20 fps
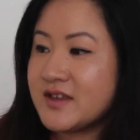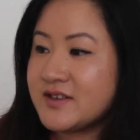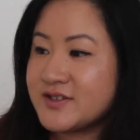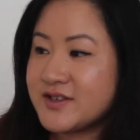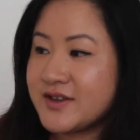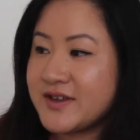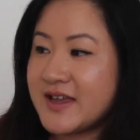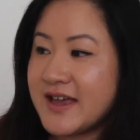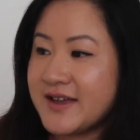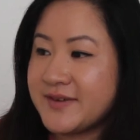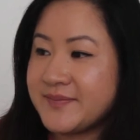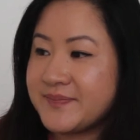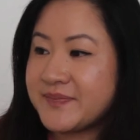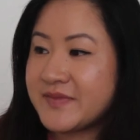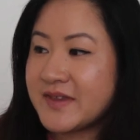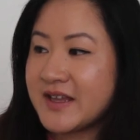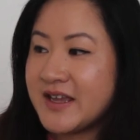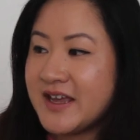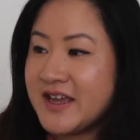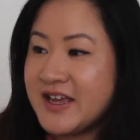So yeah,
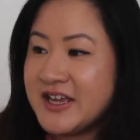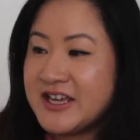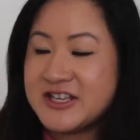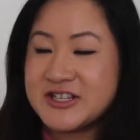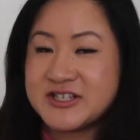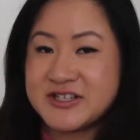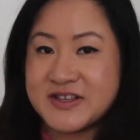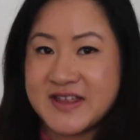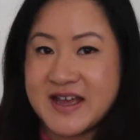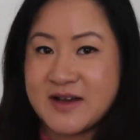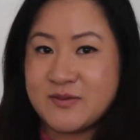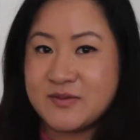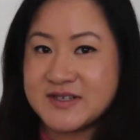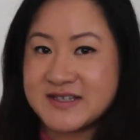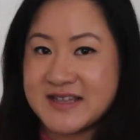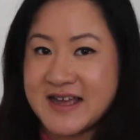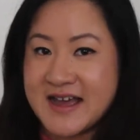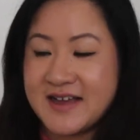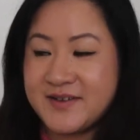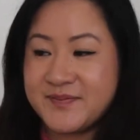so that was
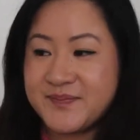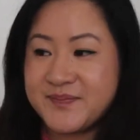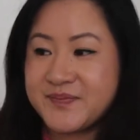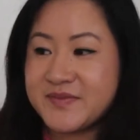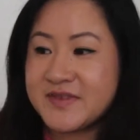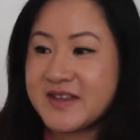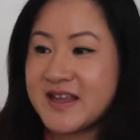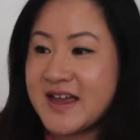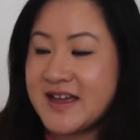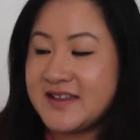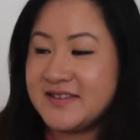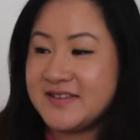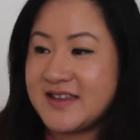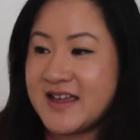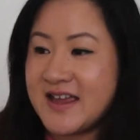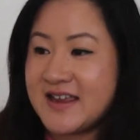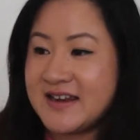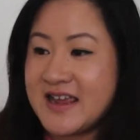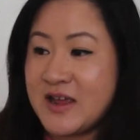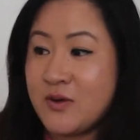that, and
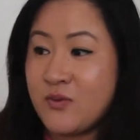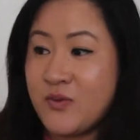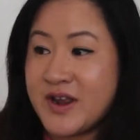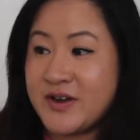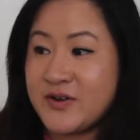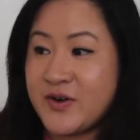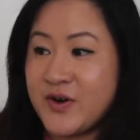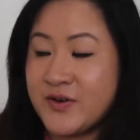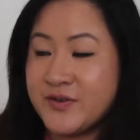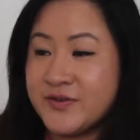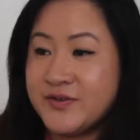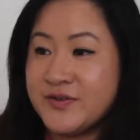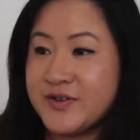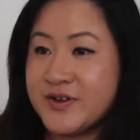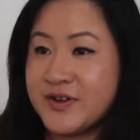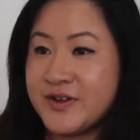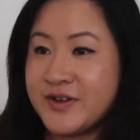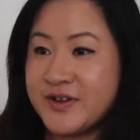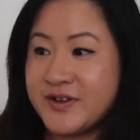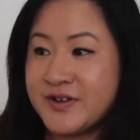then it went
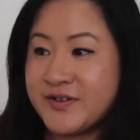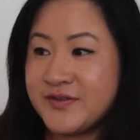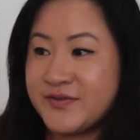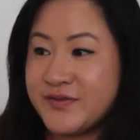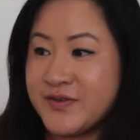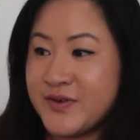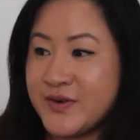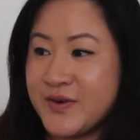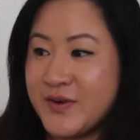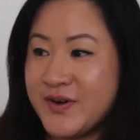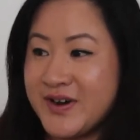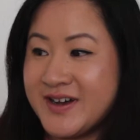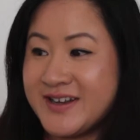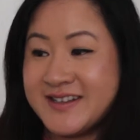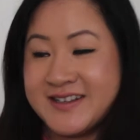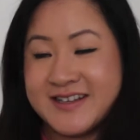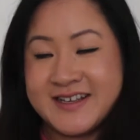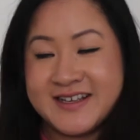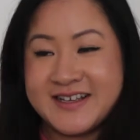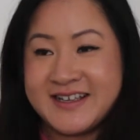on for
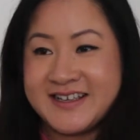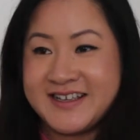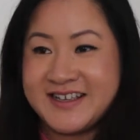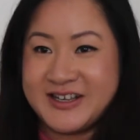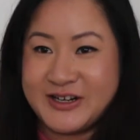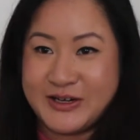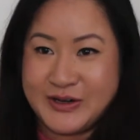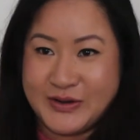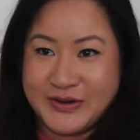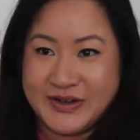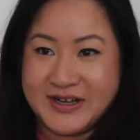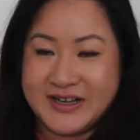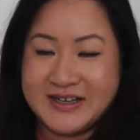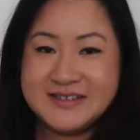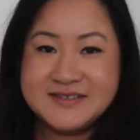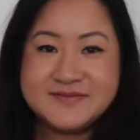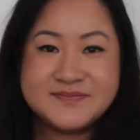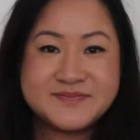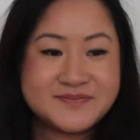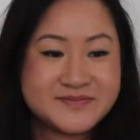longer,
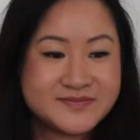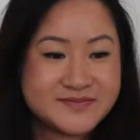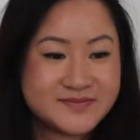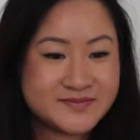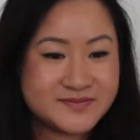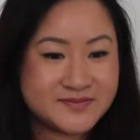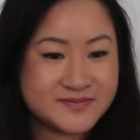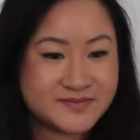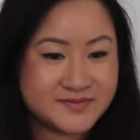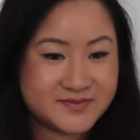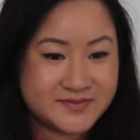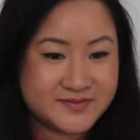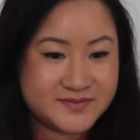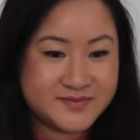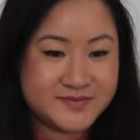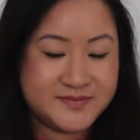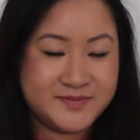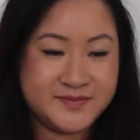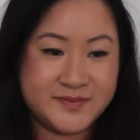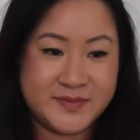
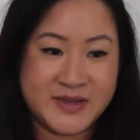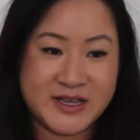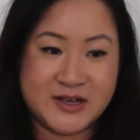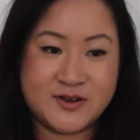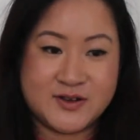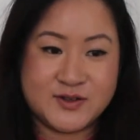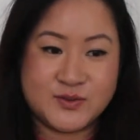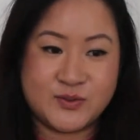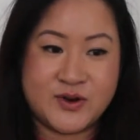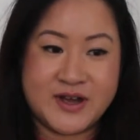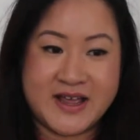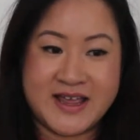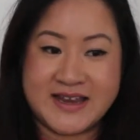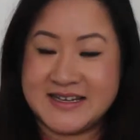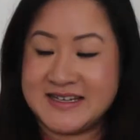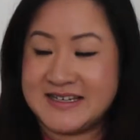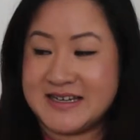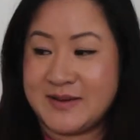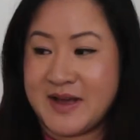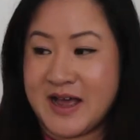because what
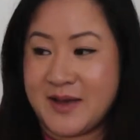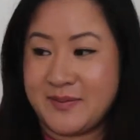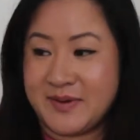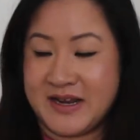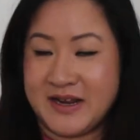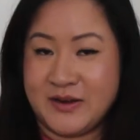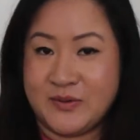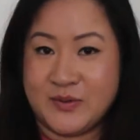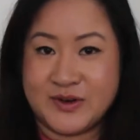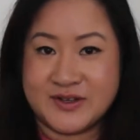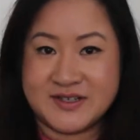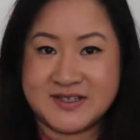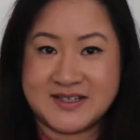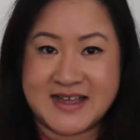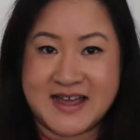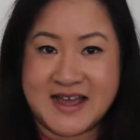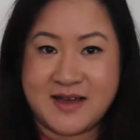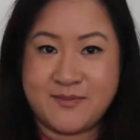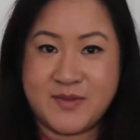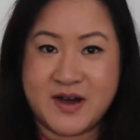ended up happening was
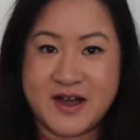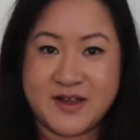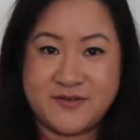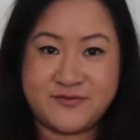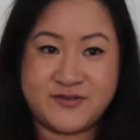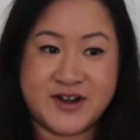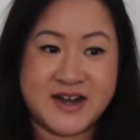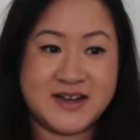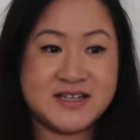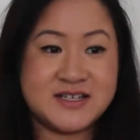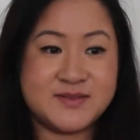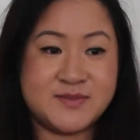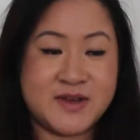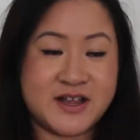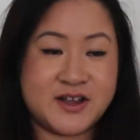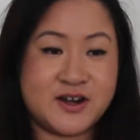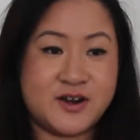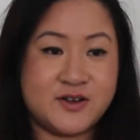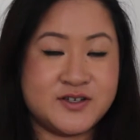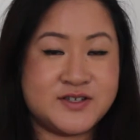that my
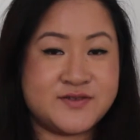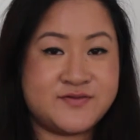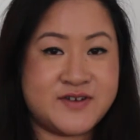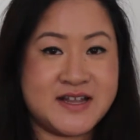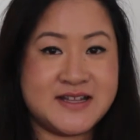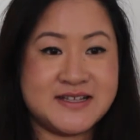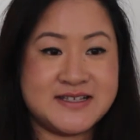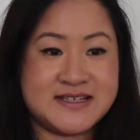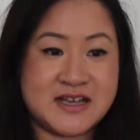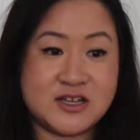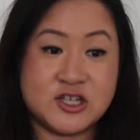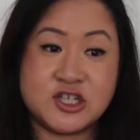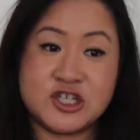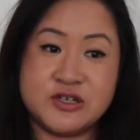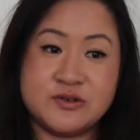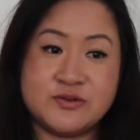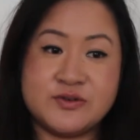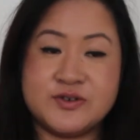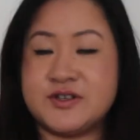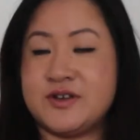close friends that
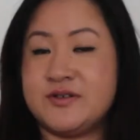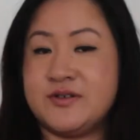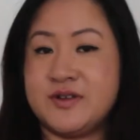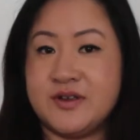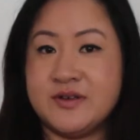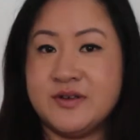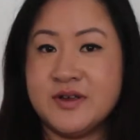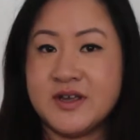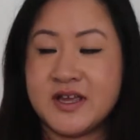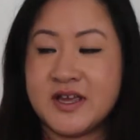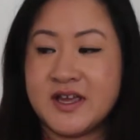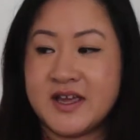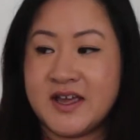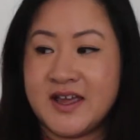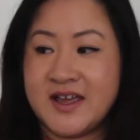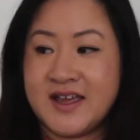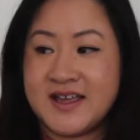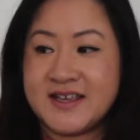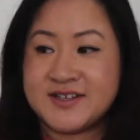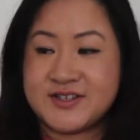she also knew
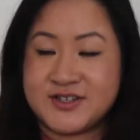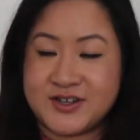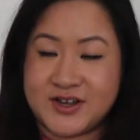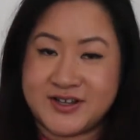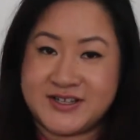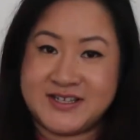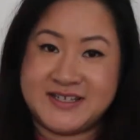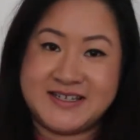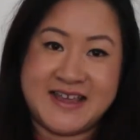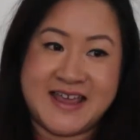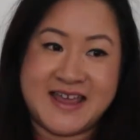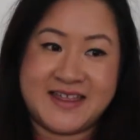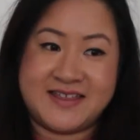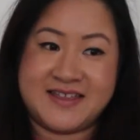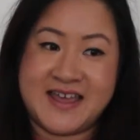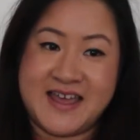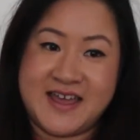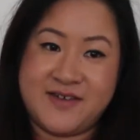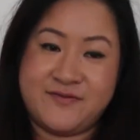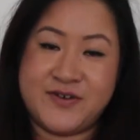started to get
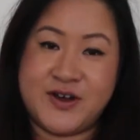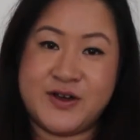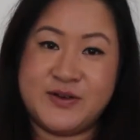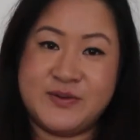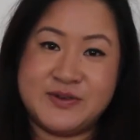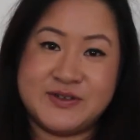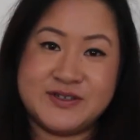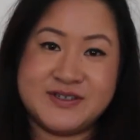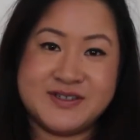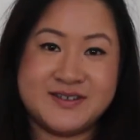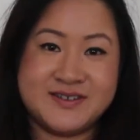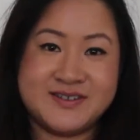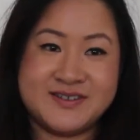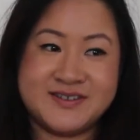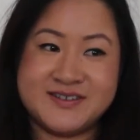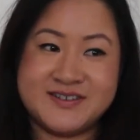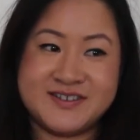their phones